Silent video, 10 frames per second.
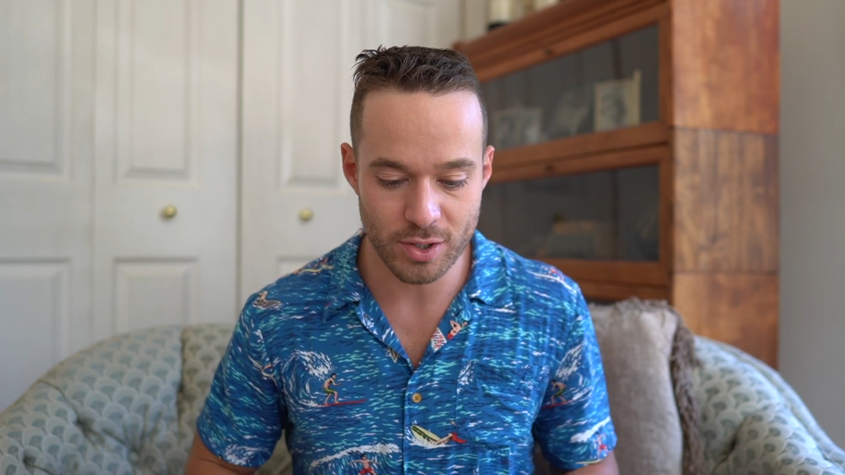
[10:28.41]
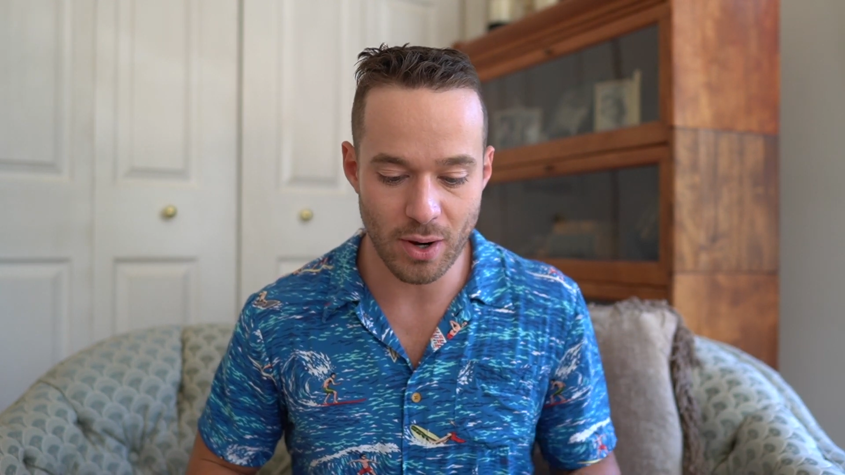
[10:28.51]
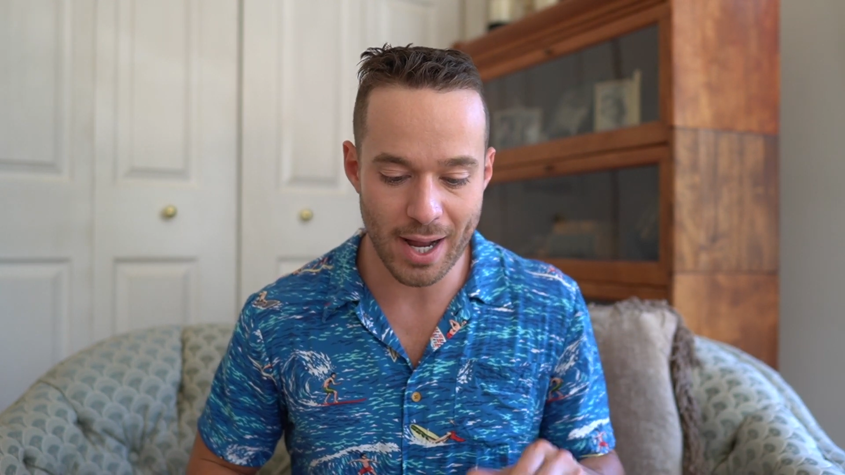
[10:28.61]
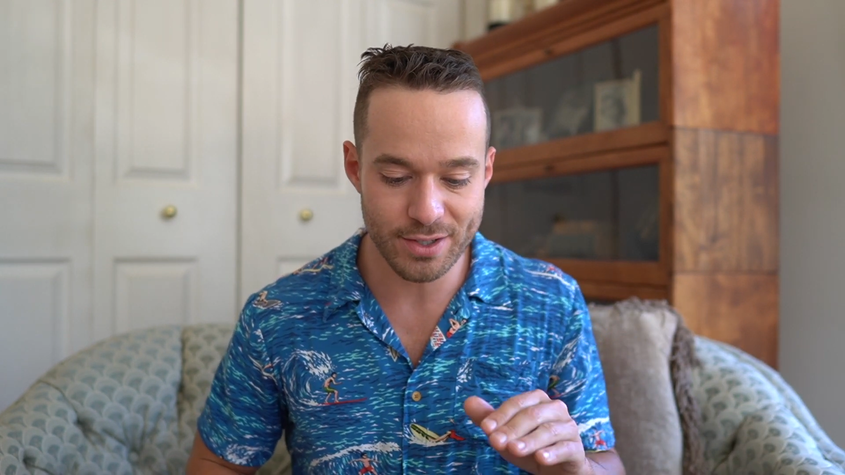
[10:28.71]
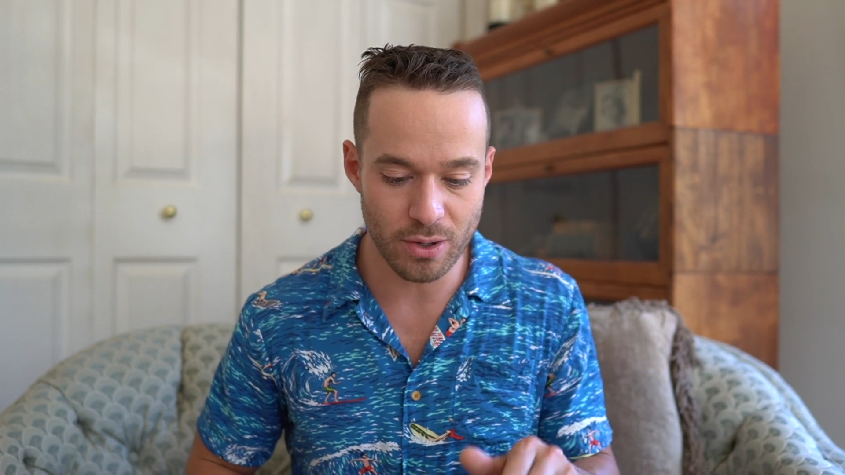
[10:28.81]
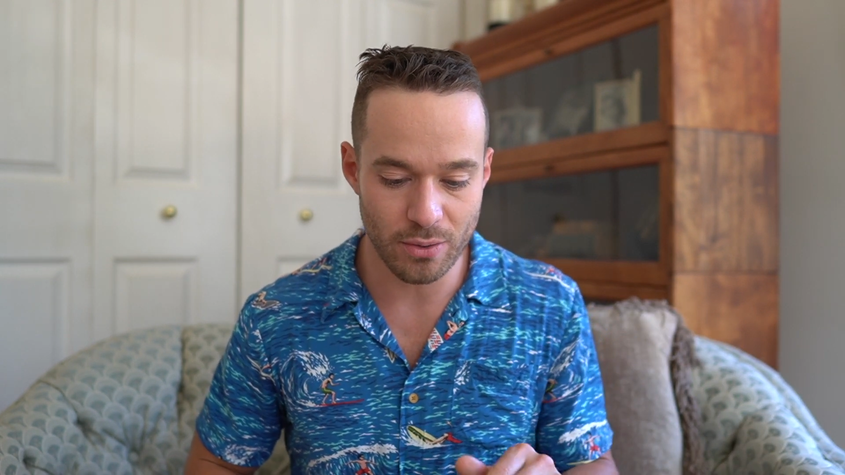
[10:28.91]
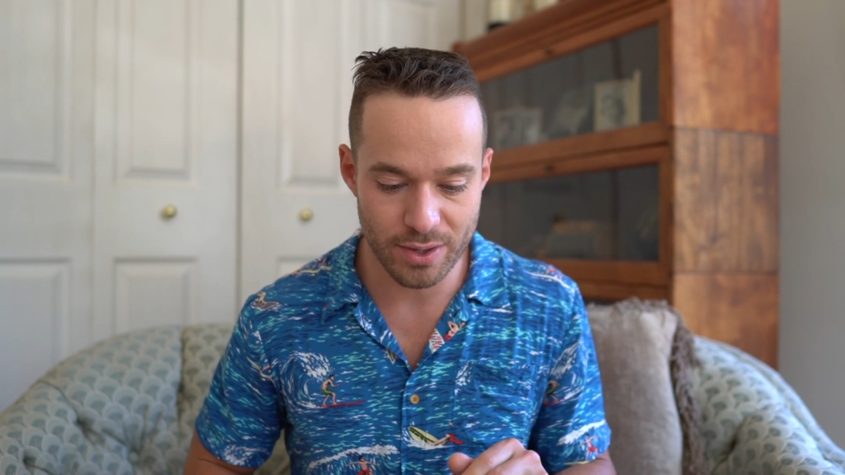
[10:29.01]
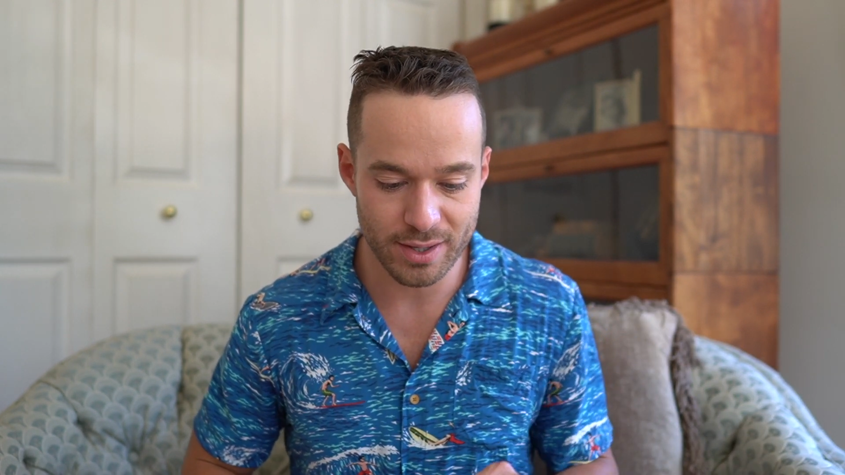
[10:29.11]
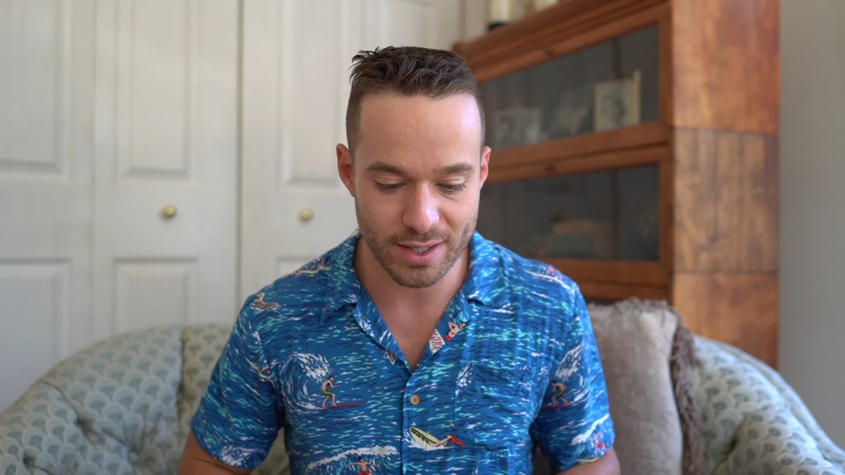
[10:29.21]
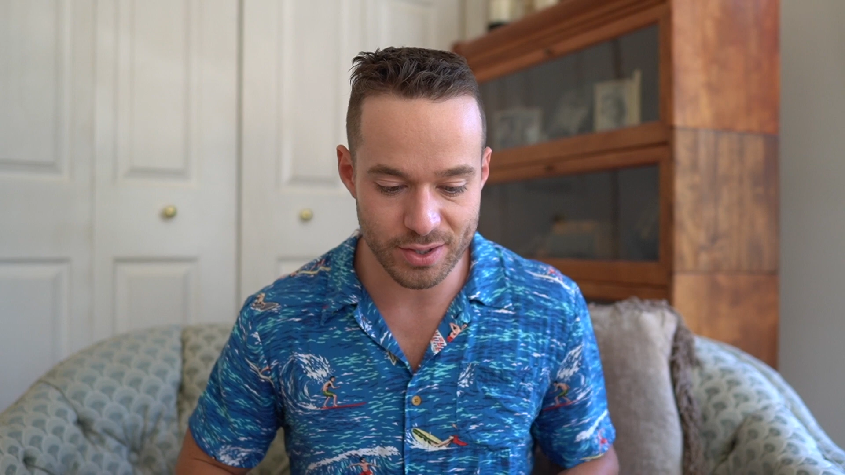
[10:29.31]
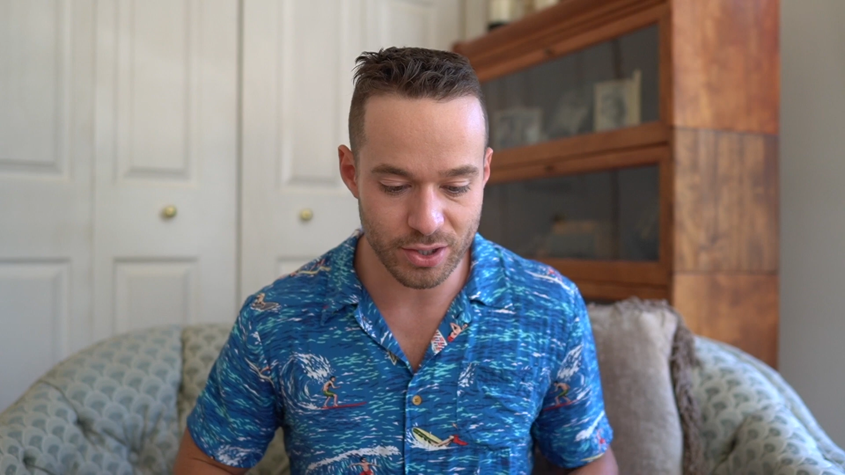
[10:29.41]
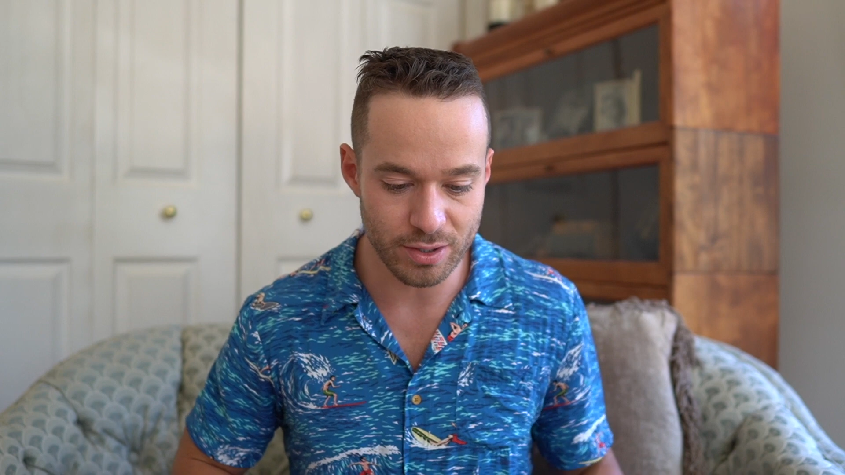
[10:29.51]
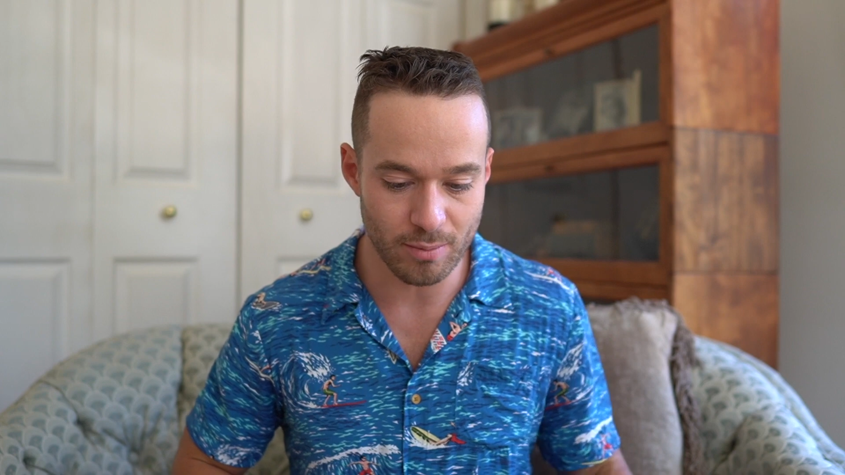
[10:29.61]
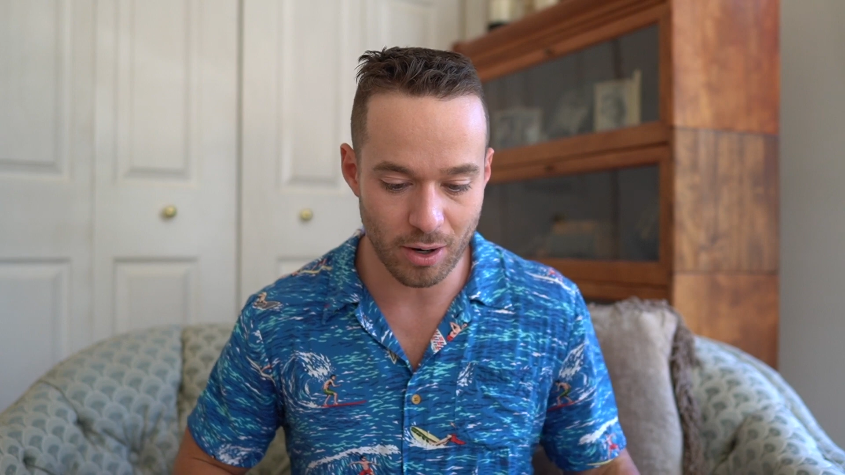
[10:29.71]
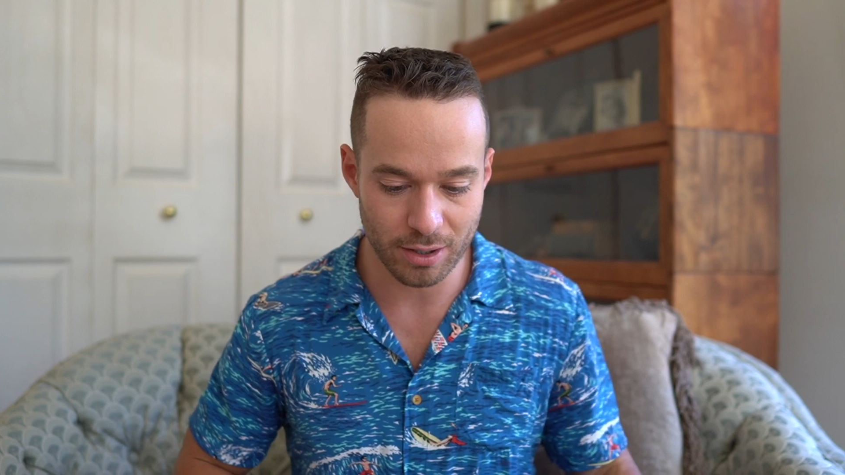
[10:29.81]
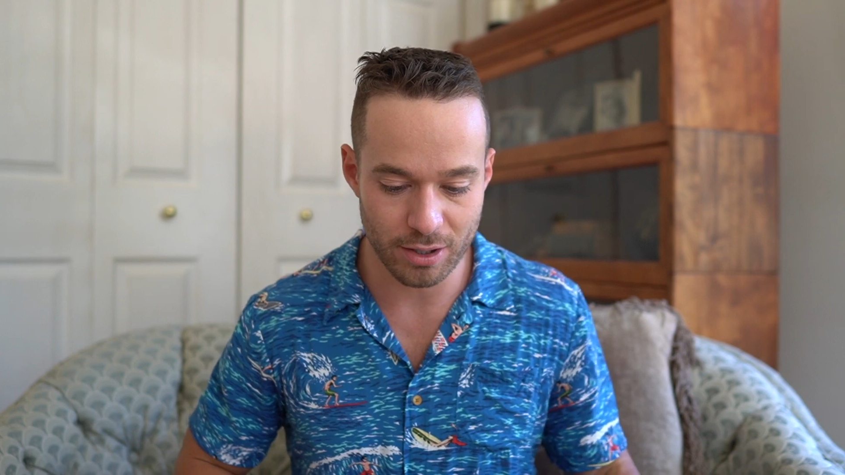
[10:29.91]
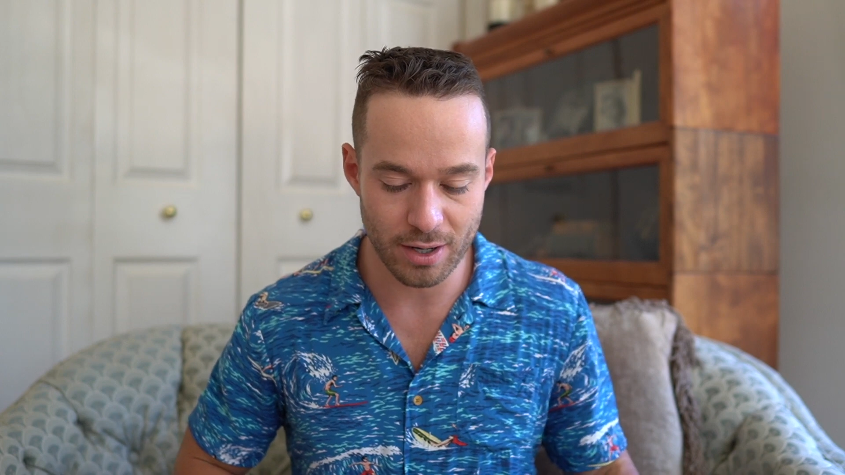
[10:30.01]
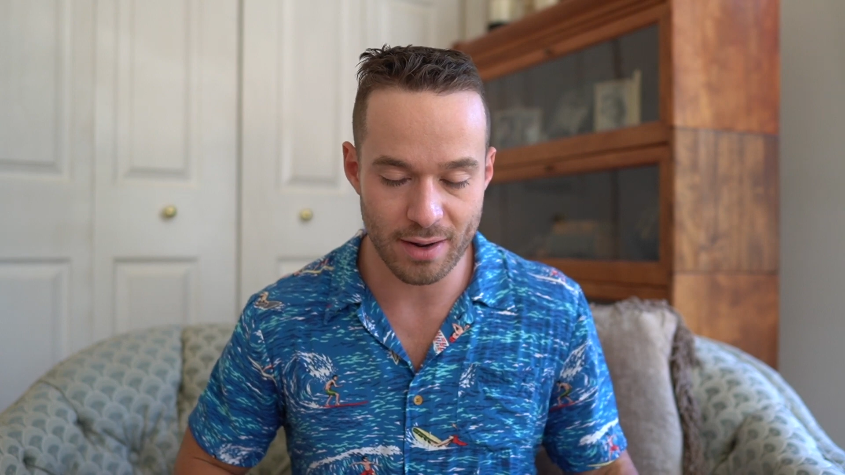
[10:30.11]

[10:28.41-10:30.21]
So I don't think that's a good marker,